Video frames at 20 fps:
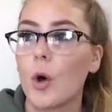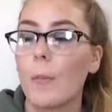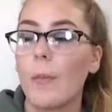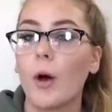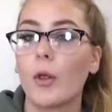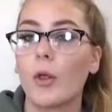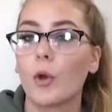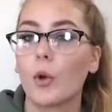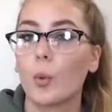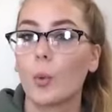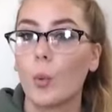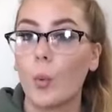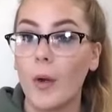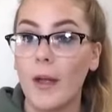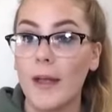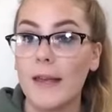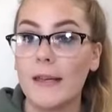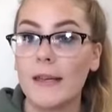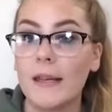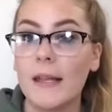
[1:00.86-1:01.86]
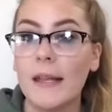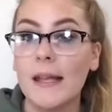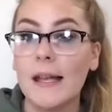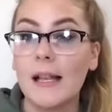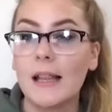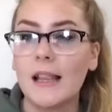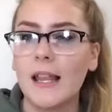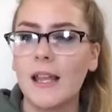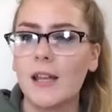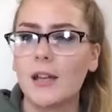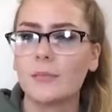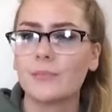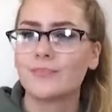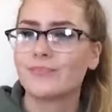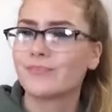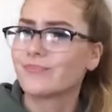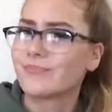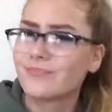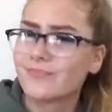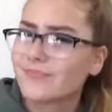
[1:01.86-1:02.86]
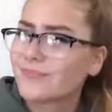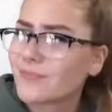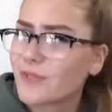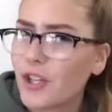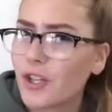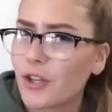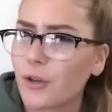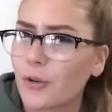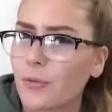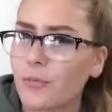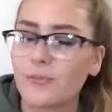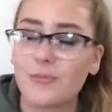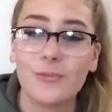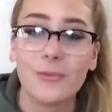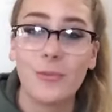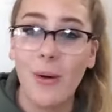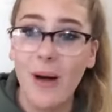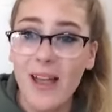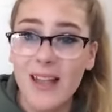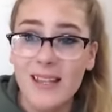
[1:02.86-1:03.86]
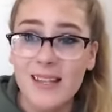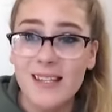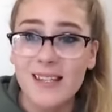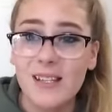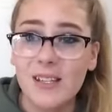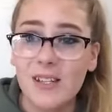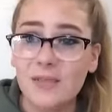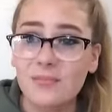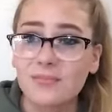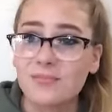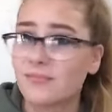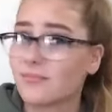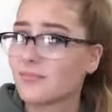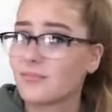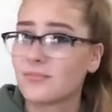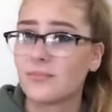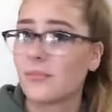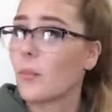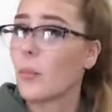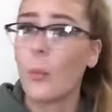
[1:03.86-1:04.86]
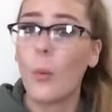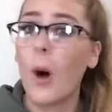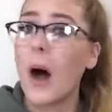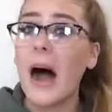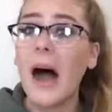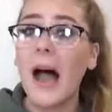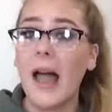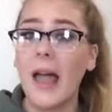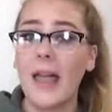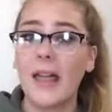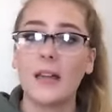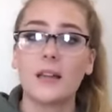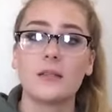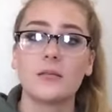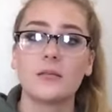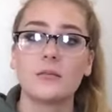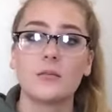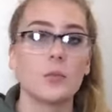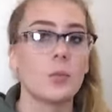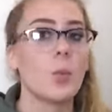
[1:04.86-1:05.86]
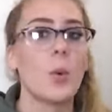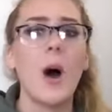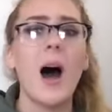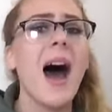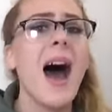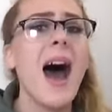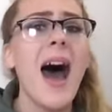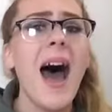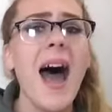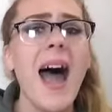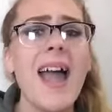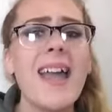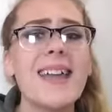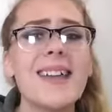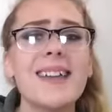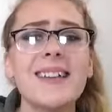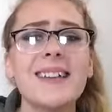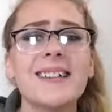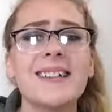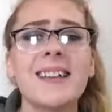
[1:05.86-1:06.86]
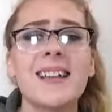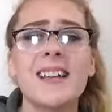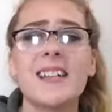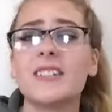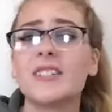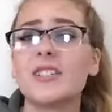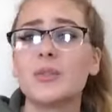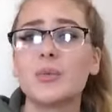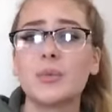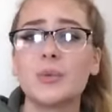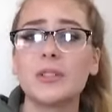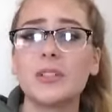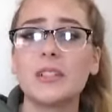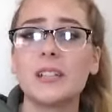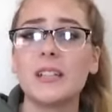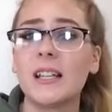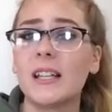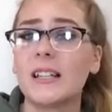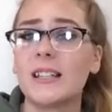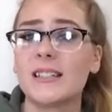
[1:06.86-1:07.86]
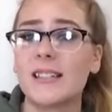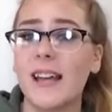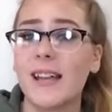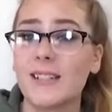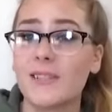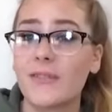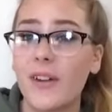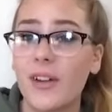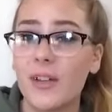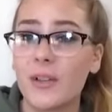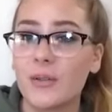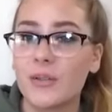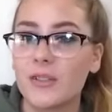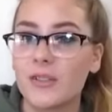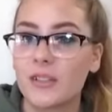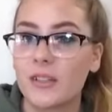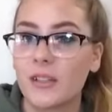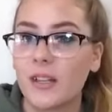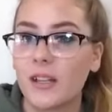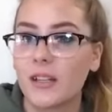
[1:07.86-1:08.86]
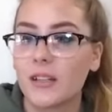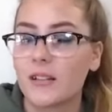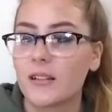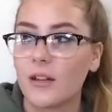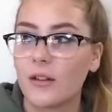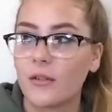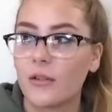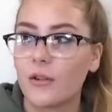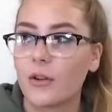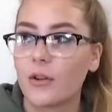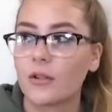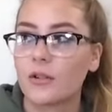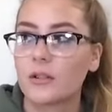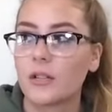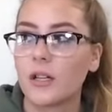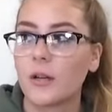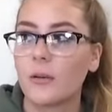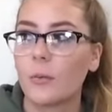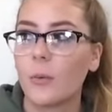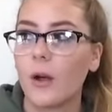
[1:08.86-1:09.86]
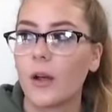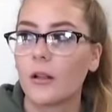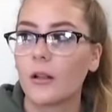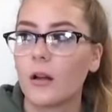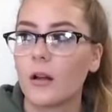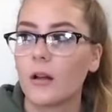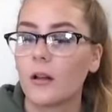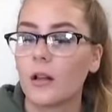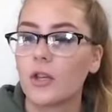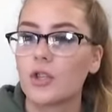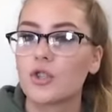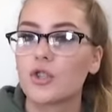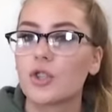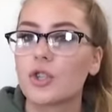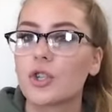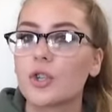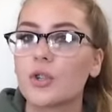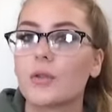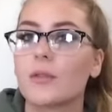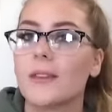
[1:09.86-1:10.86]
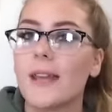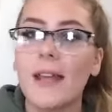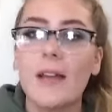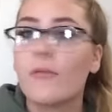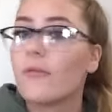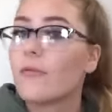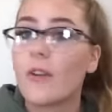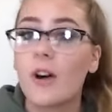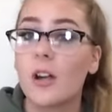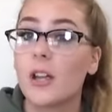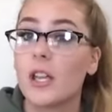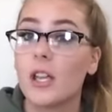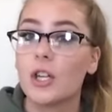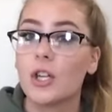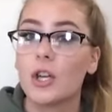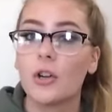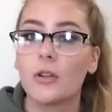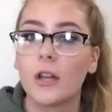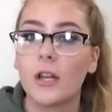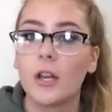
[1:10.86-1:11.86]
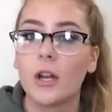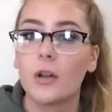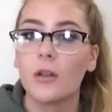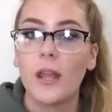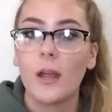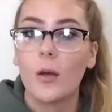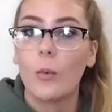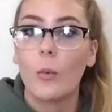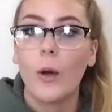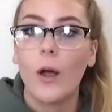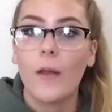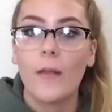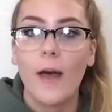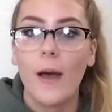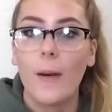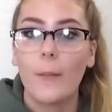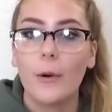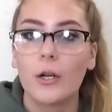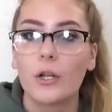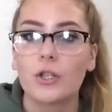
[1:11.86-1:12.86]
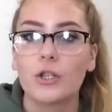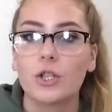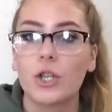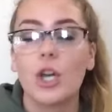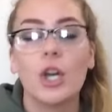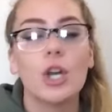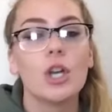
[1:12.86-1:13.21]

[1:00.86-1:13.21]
about their weight. Like, girl, what? Why? Why? Does it really, like, satisfy you just, like, tell the girl that they weigh a lot? Like, sure, they fucking know they weigh that much.